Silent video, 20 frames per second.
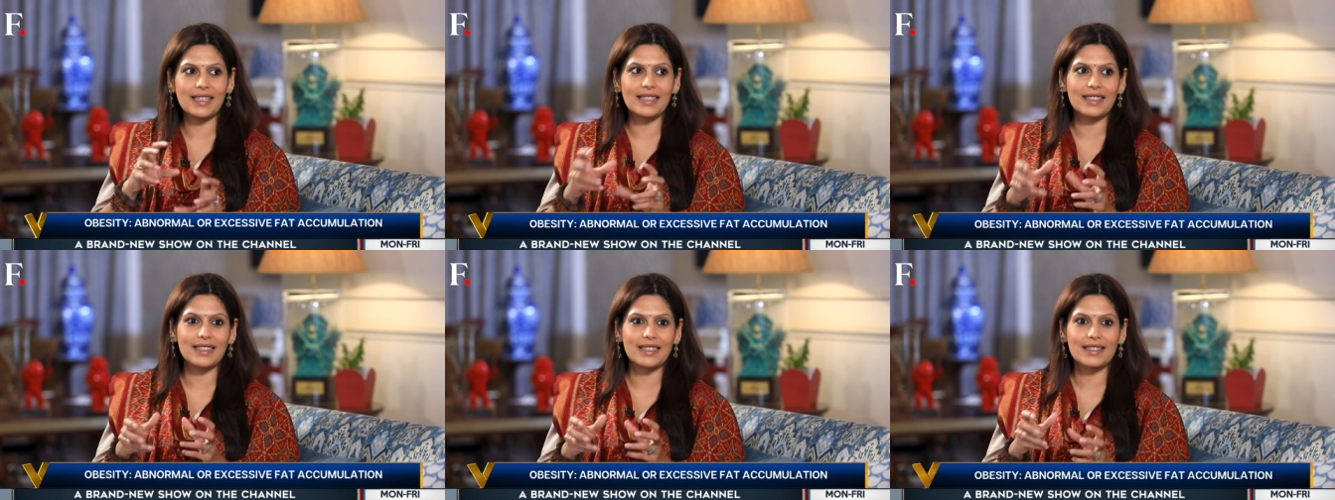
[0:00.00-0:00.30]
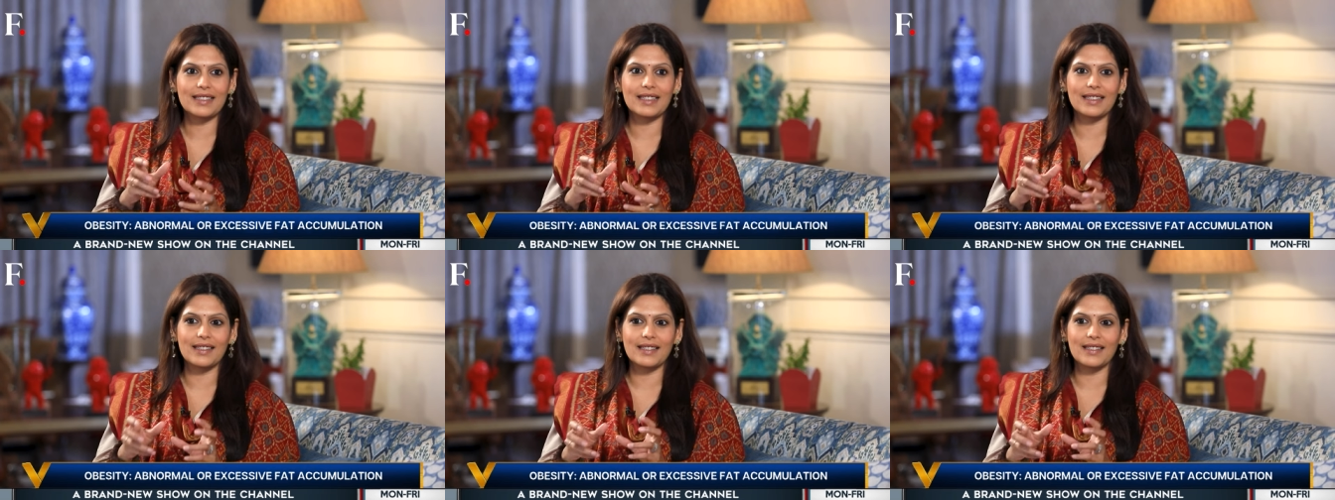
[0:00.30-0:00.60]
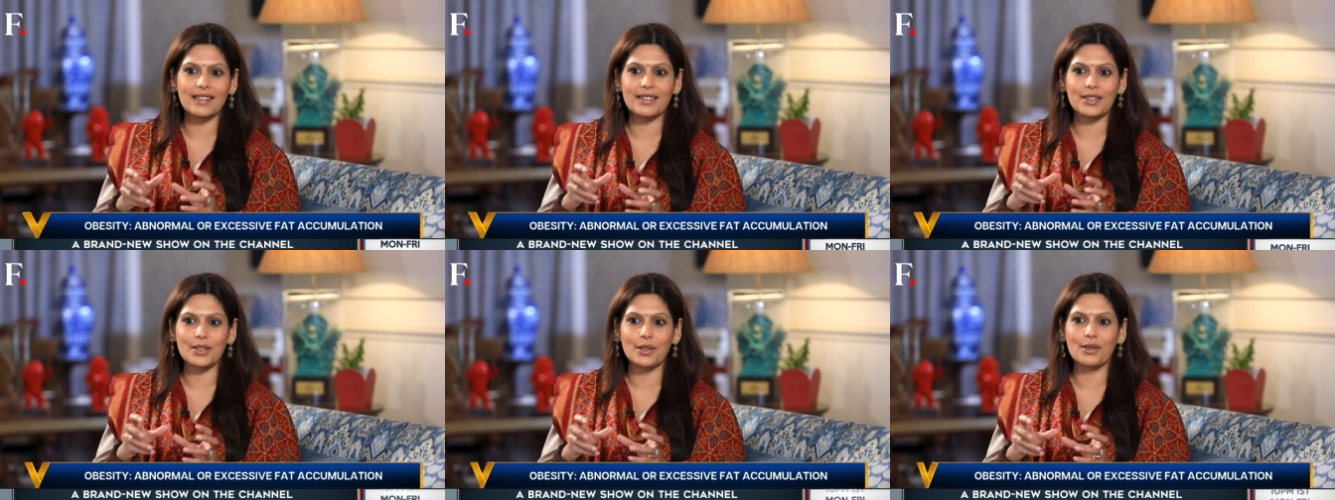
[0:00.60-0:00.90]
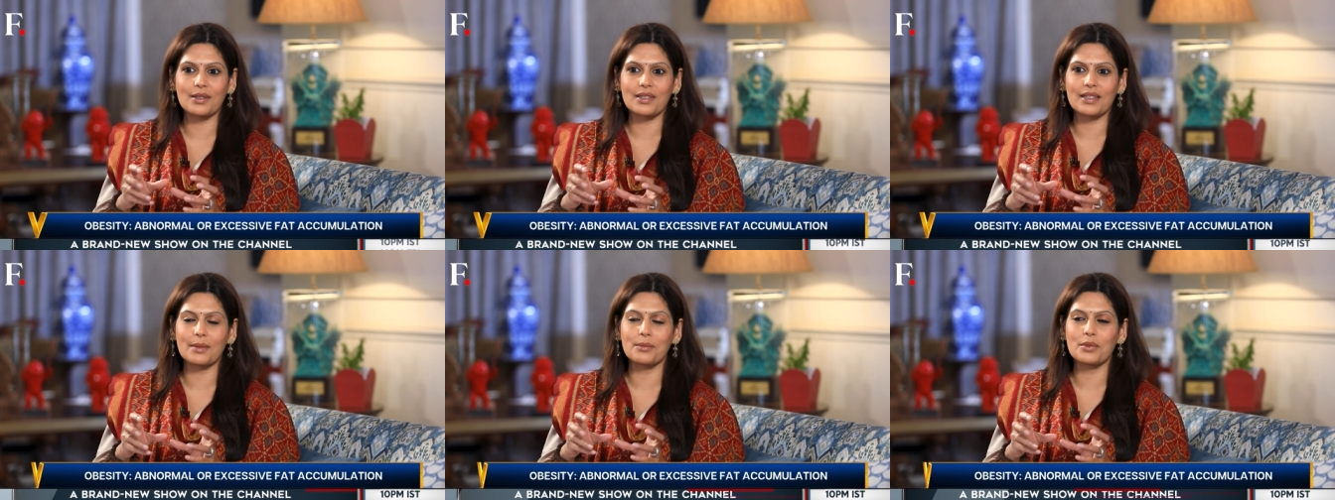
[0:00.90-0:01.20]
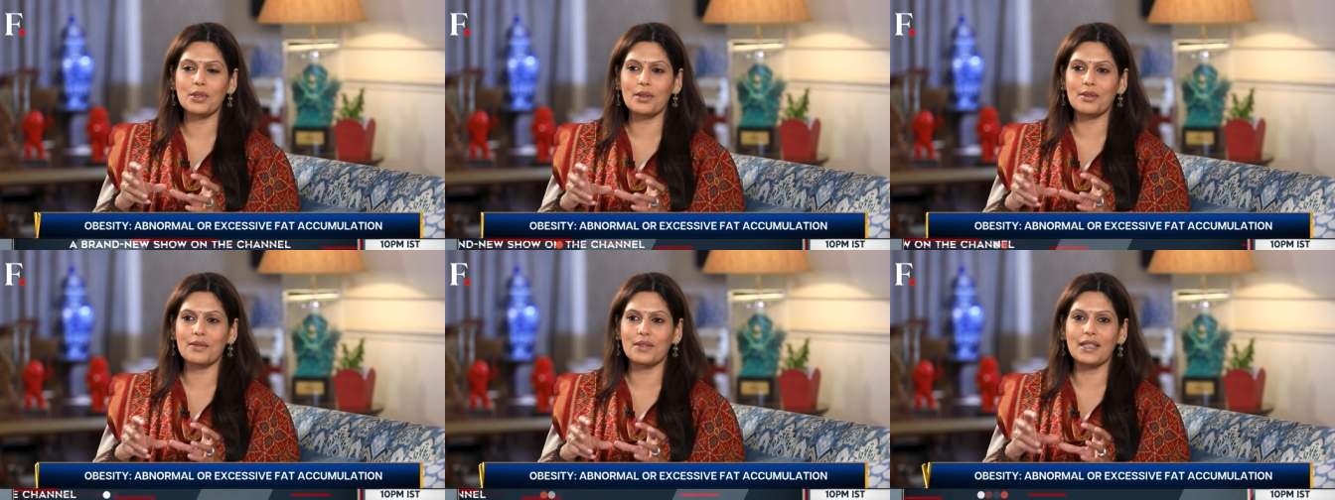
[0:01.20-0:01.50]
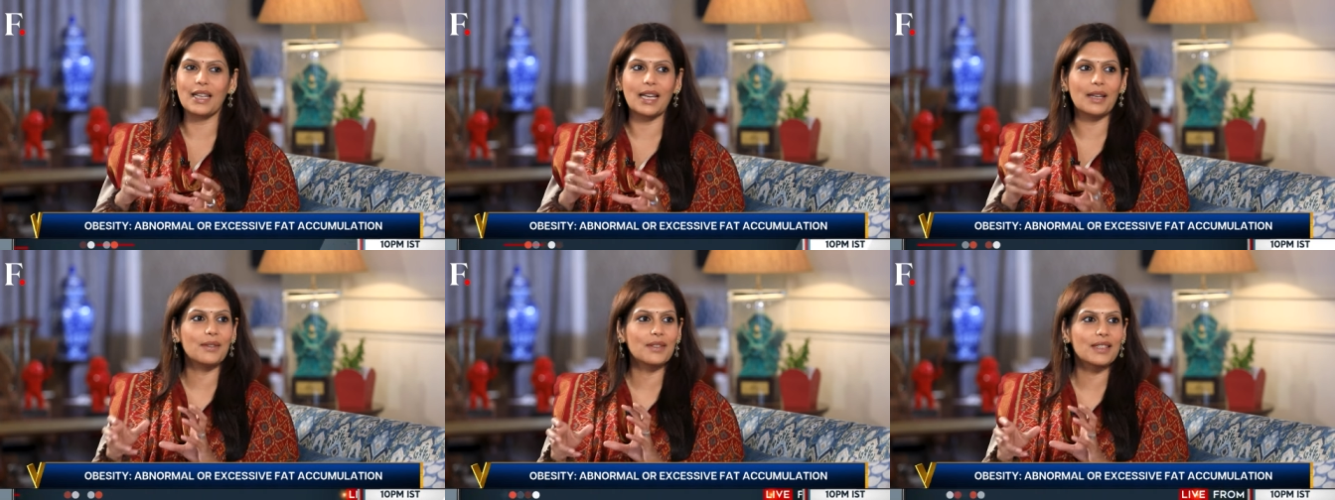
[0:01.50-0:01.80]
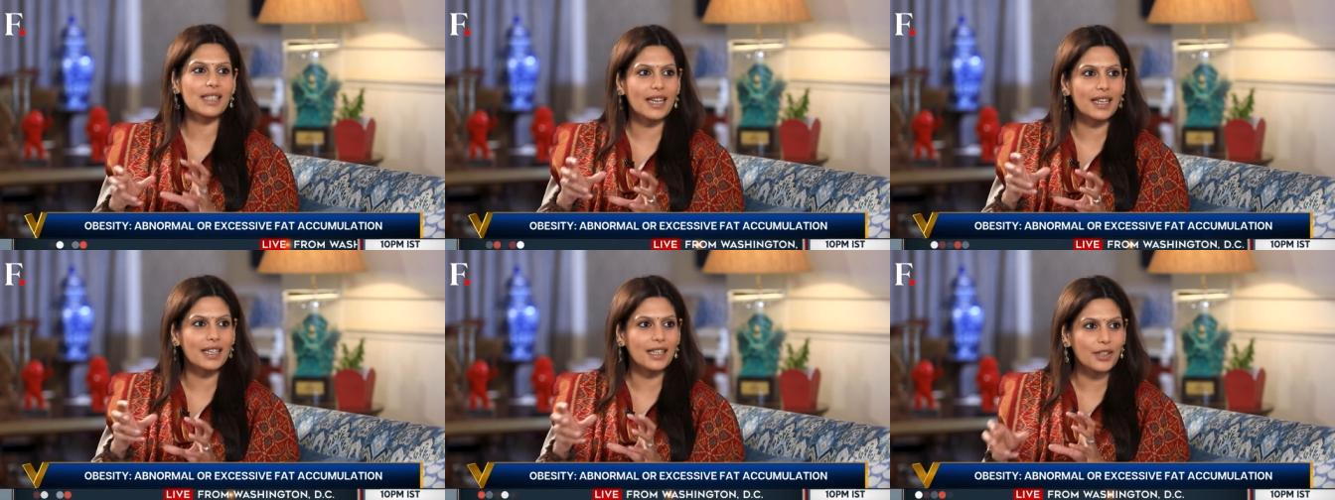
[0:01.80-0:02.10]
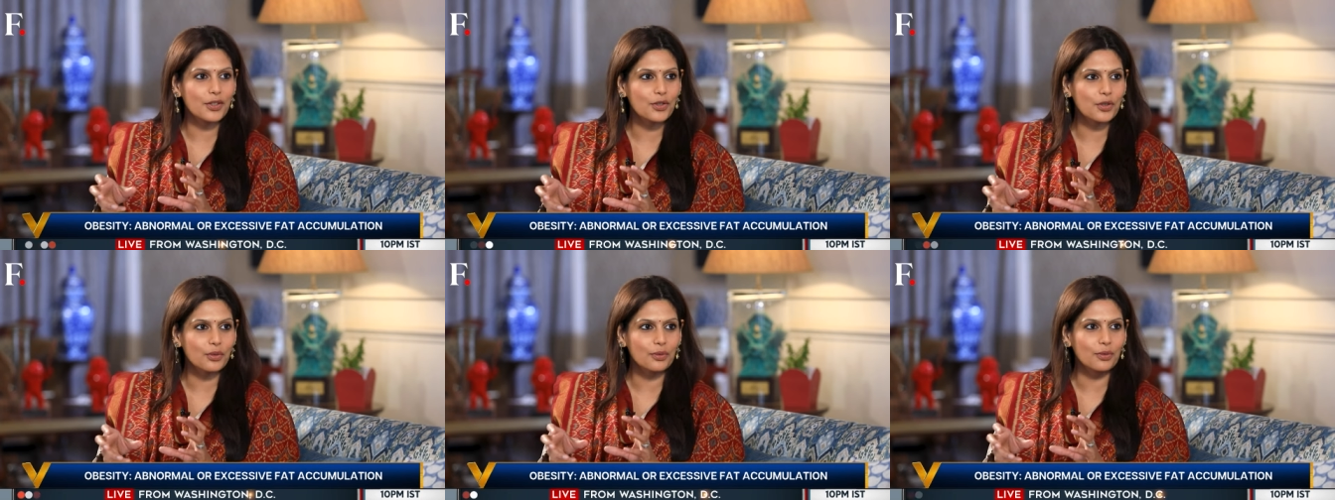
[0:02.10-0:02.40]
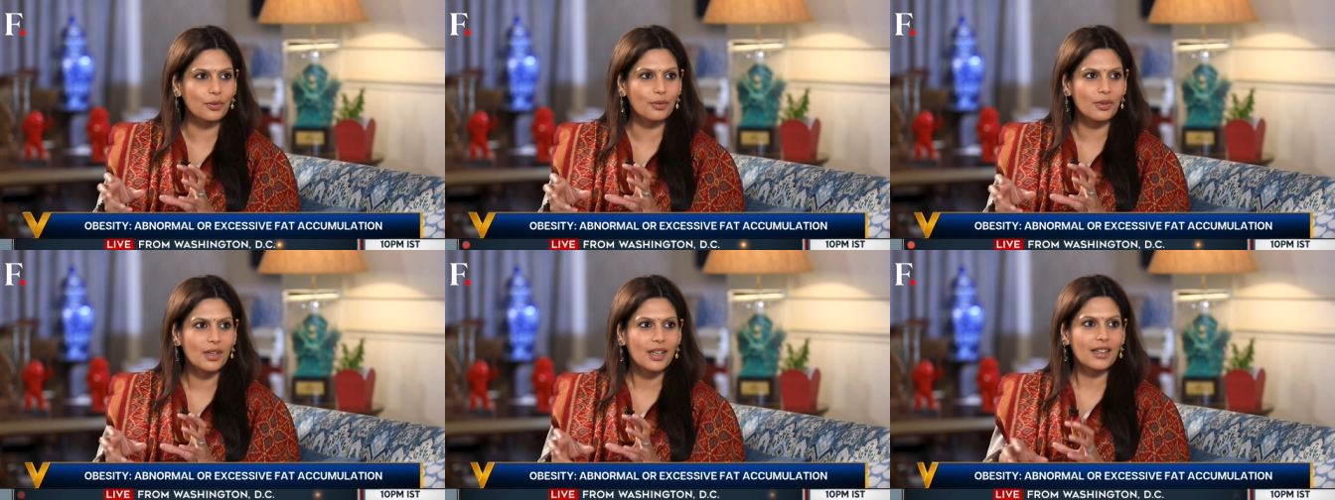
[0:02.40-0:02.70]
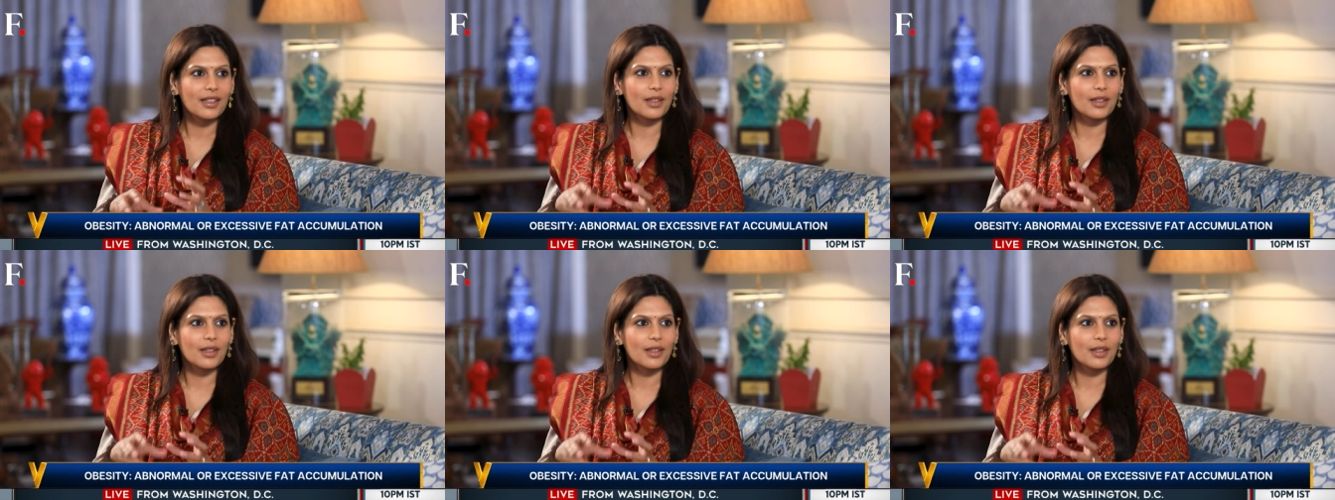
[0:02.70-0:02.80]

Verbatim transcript: it as some sort of a lifestyle issue,